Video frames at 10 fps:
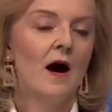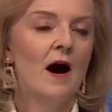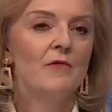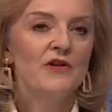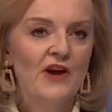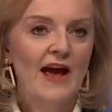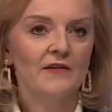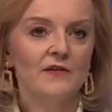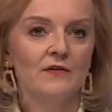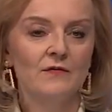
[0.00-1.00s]
I
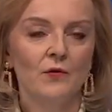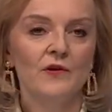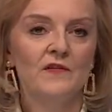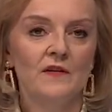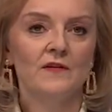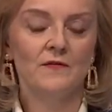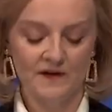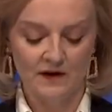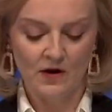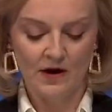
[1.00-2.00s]
reject the voices of
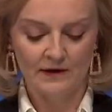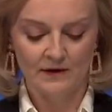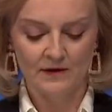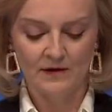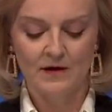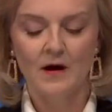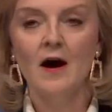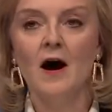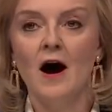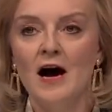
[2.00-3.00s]
decline.
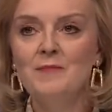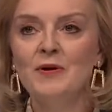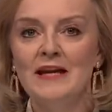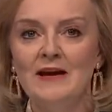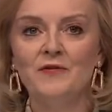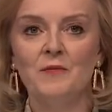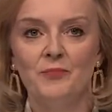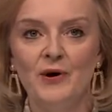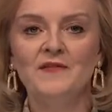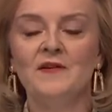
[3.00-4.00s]
I believe that
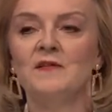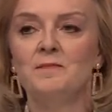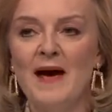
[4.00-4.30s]
Britain's